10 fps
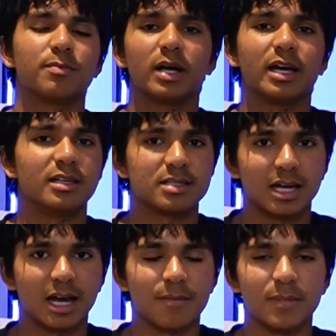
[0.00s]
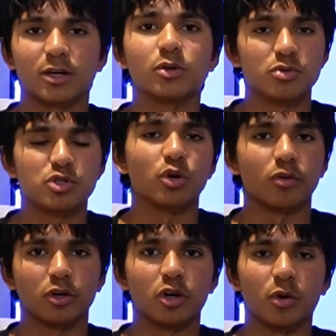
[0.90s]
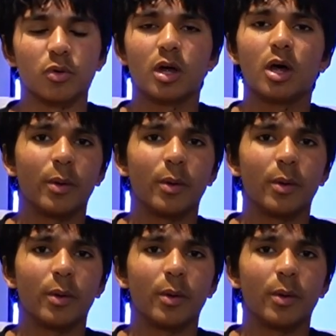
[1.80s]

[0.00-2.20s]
play in this game. They could score a goal.